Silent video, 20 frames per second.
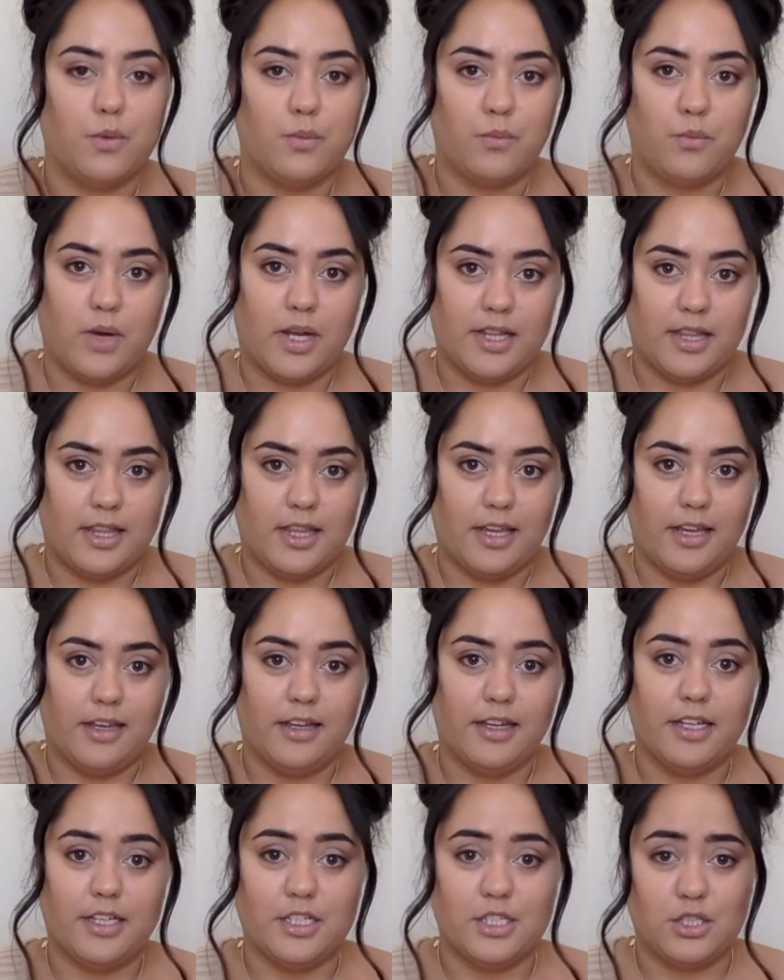One thing,
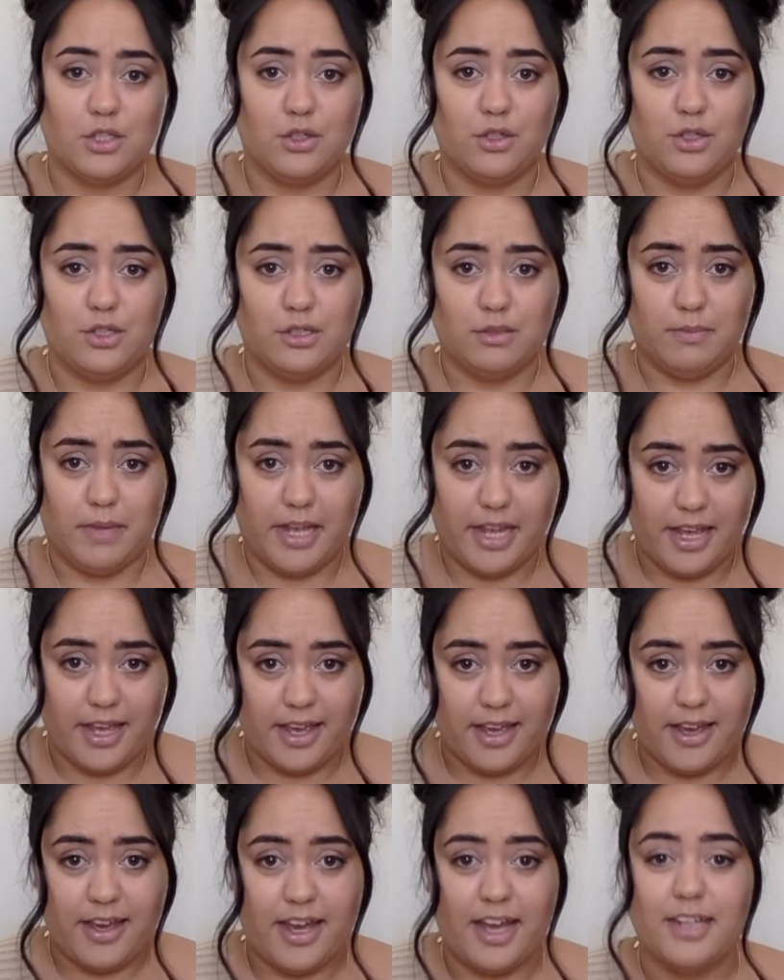excuse my
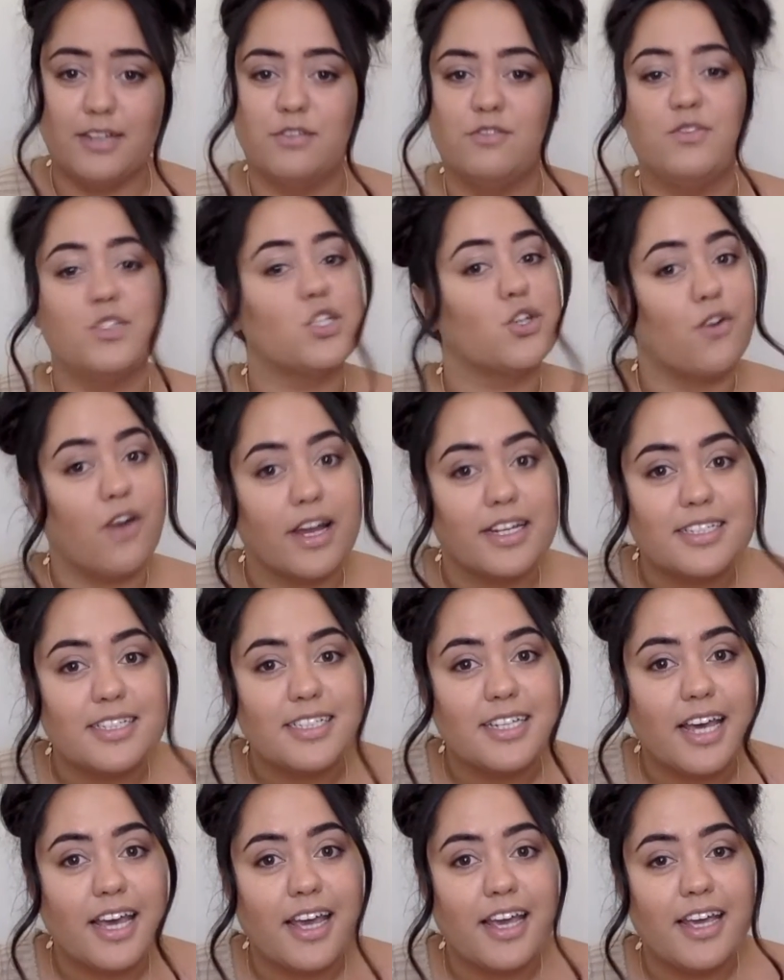hair. I tried
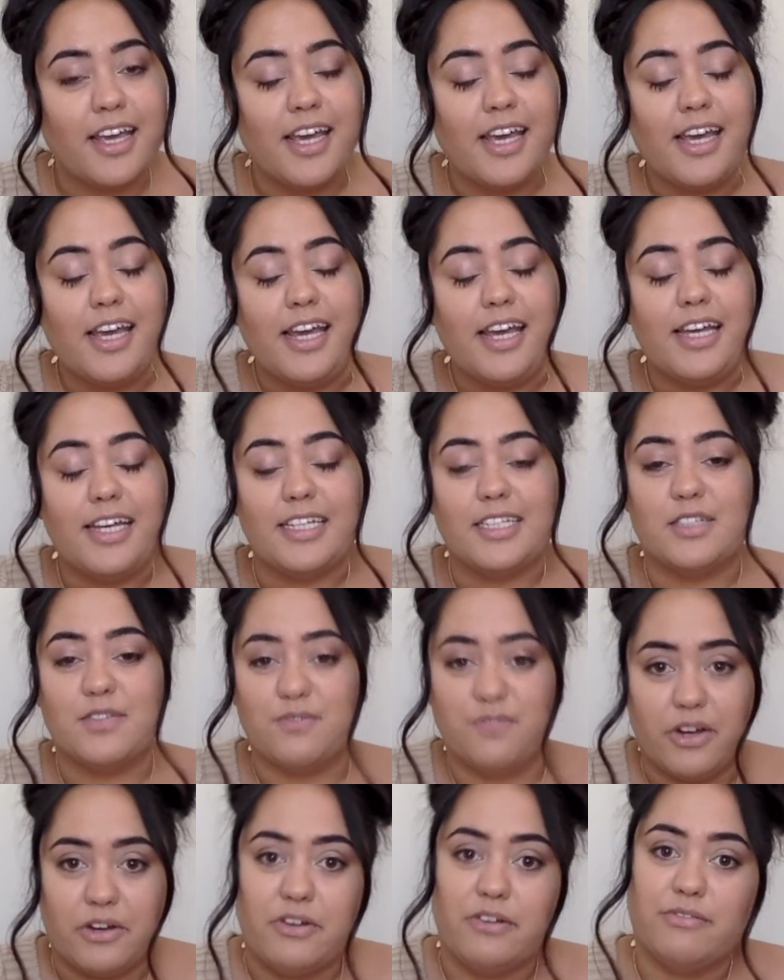today. It's
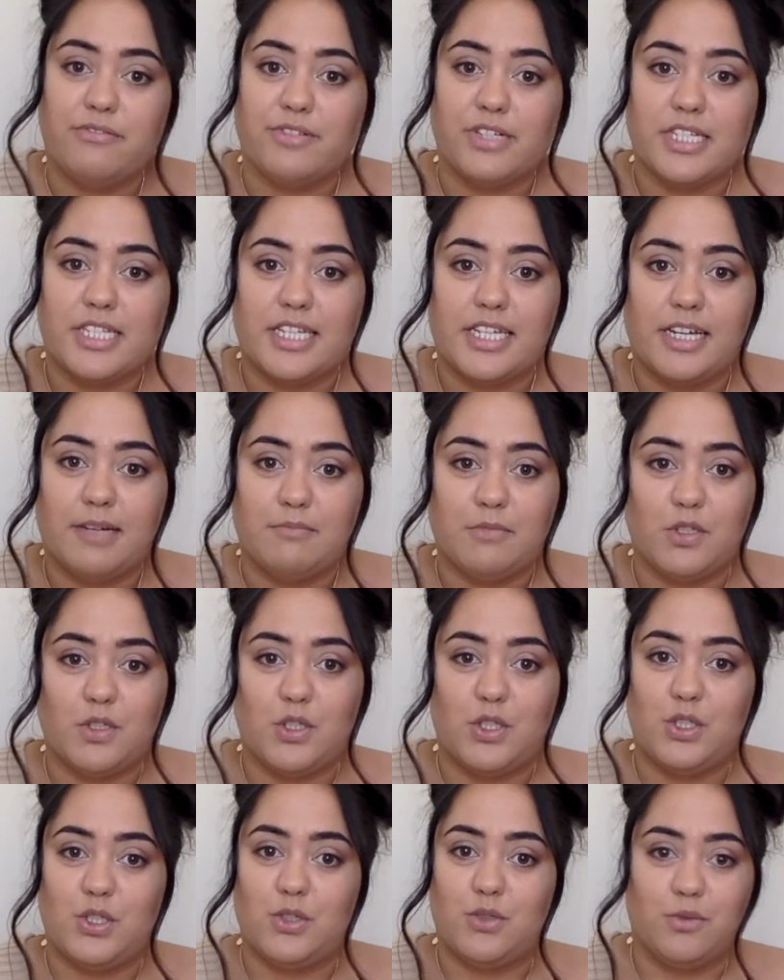very frizzy. I'm not
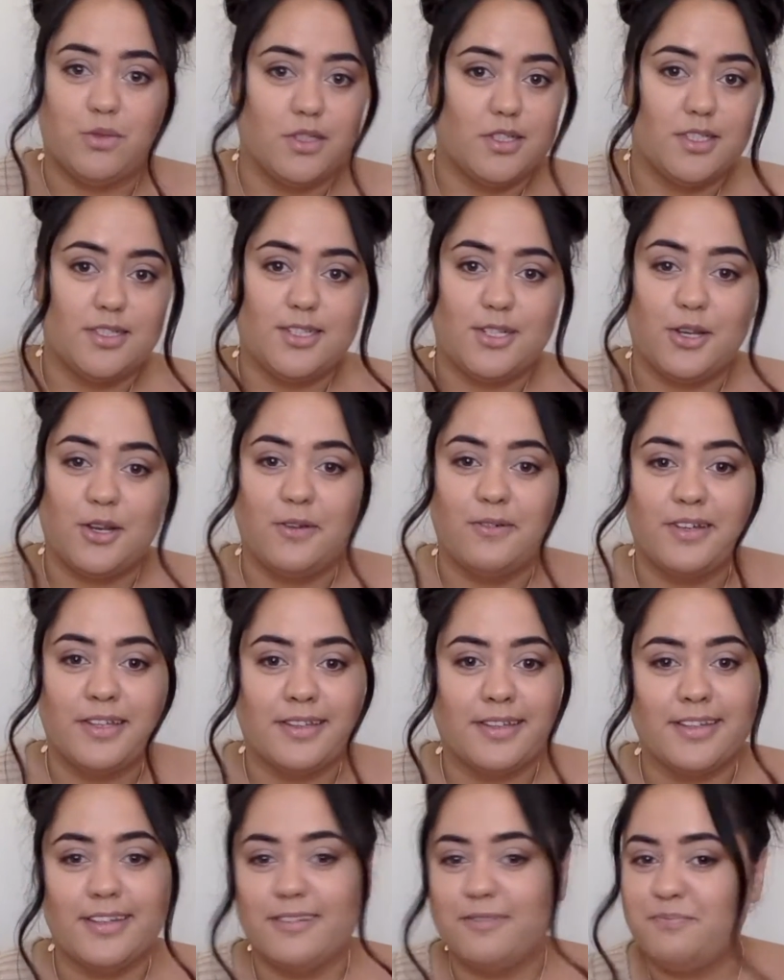sure what to do with
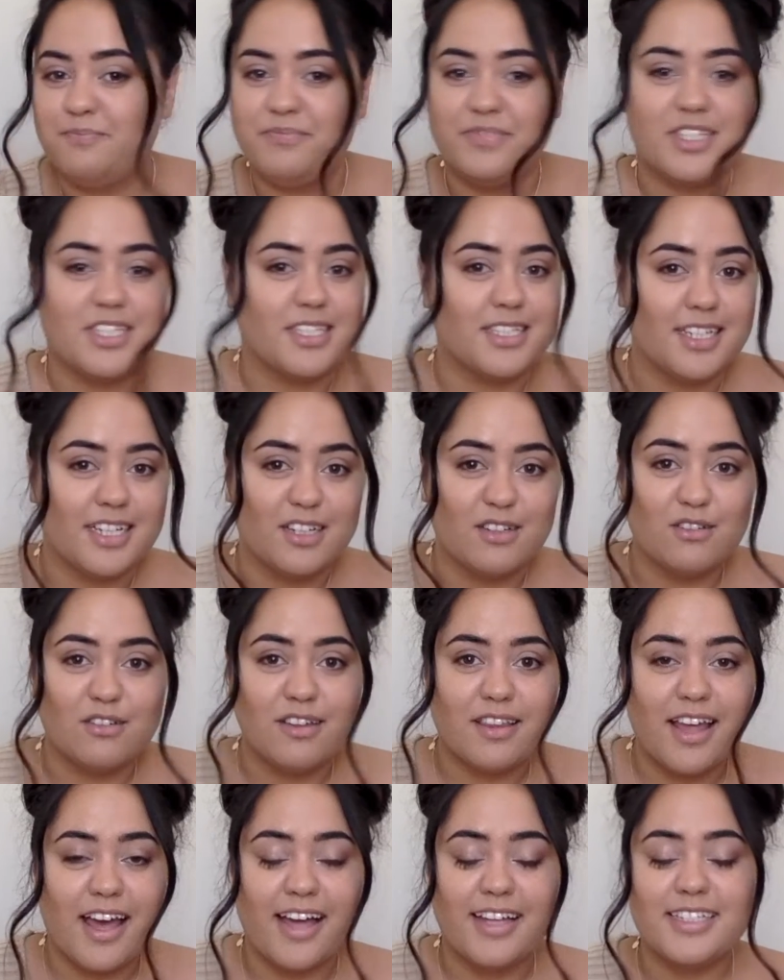it. Just ignore
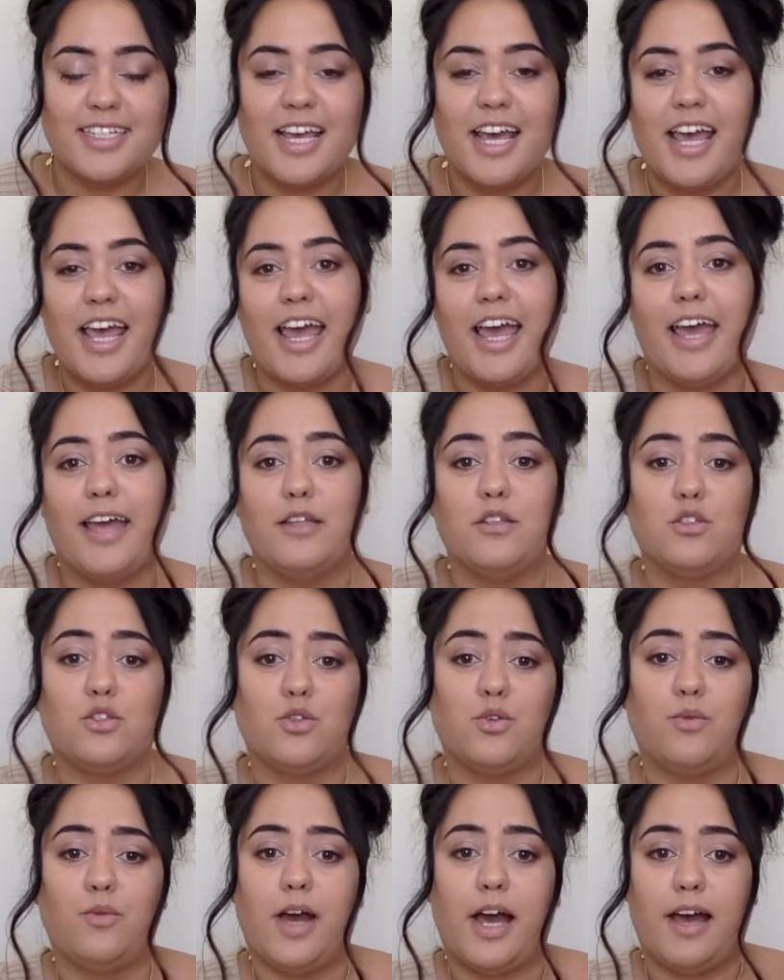that. And
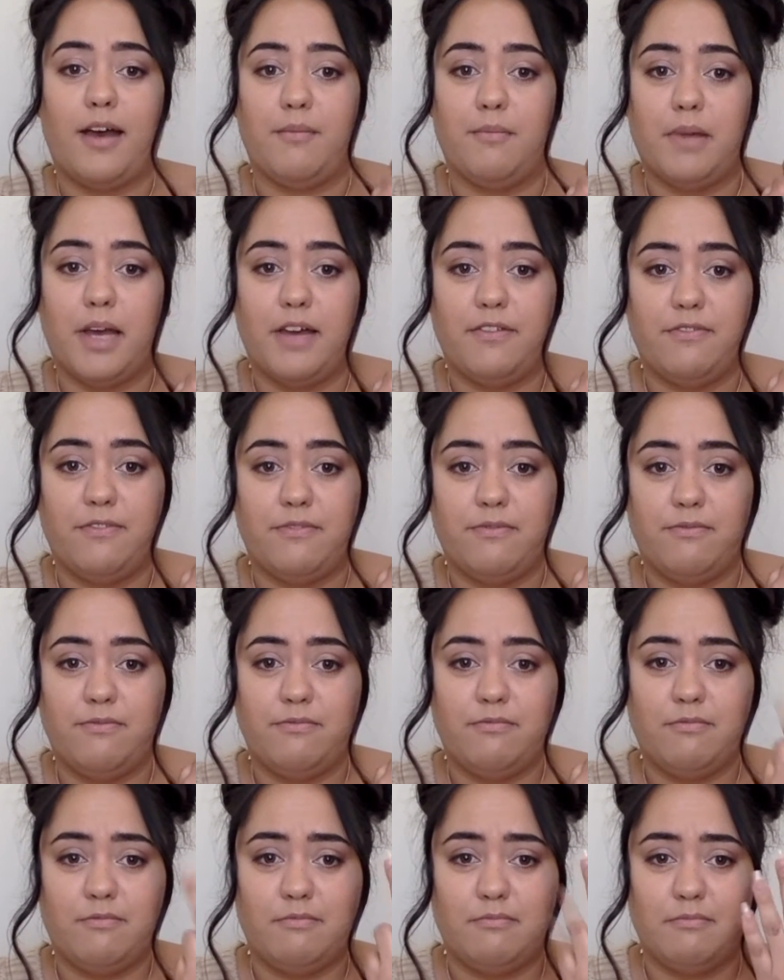two, I'm
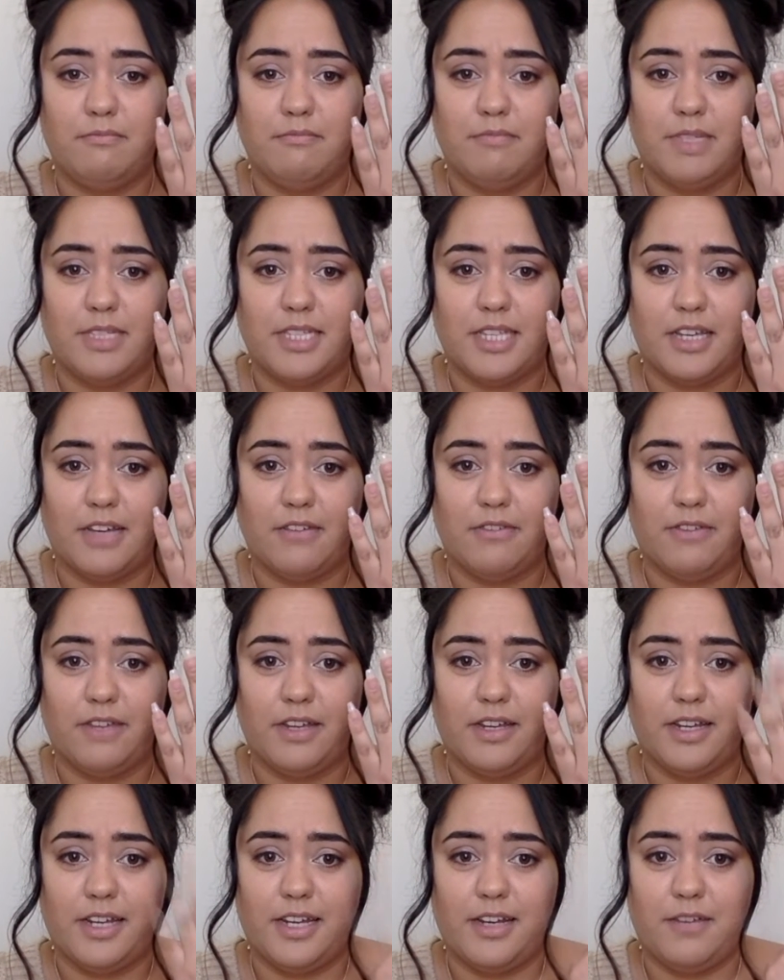missing a
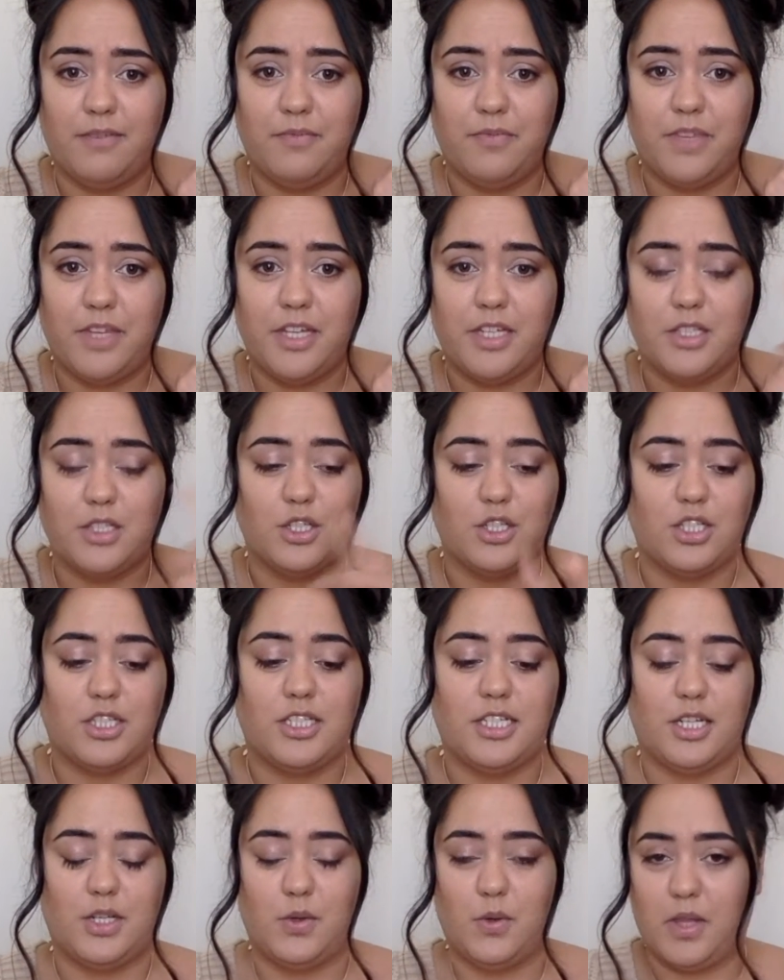finger now. So just
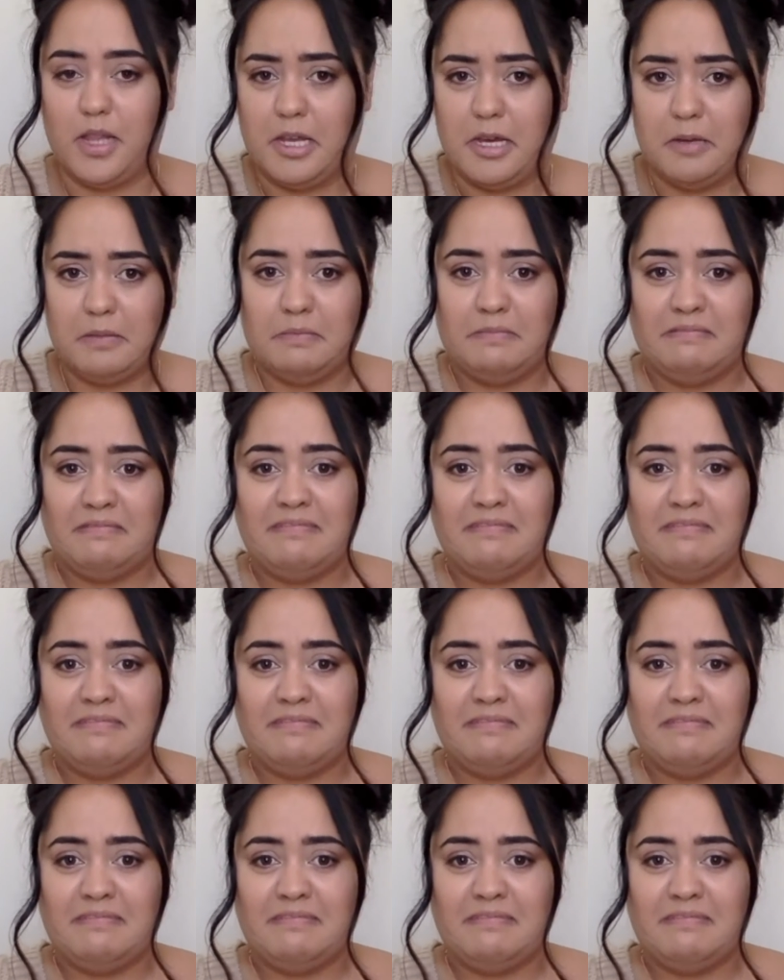ignore that.